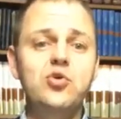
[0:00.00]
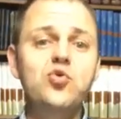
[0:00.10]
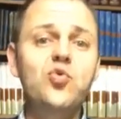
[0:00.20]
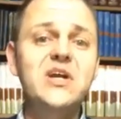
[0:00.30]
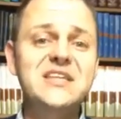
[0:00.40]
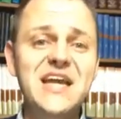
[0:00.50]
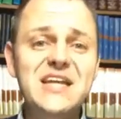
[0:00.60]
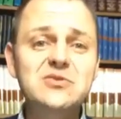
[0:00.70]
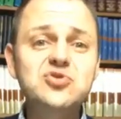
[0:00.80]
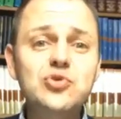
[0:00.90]
who that
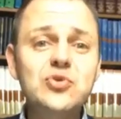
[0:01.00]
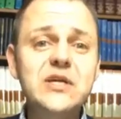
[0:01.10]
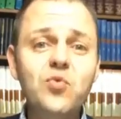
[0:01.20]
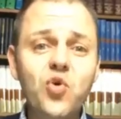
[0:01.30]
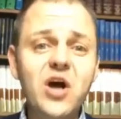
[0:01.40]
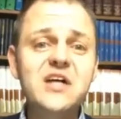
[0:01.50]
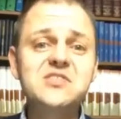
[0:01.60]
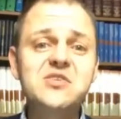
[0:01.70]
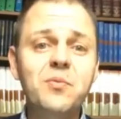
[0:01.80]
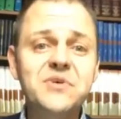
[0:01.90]
he truly
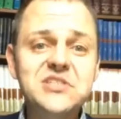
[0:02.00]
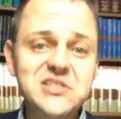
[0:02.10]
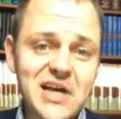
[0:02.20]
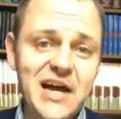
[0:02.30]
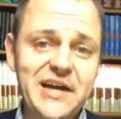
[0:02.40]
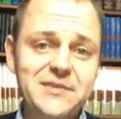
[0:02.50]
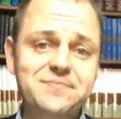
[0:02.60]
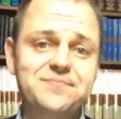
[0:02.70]
was the Messiah.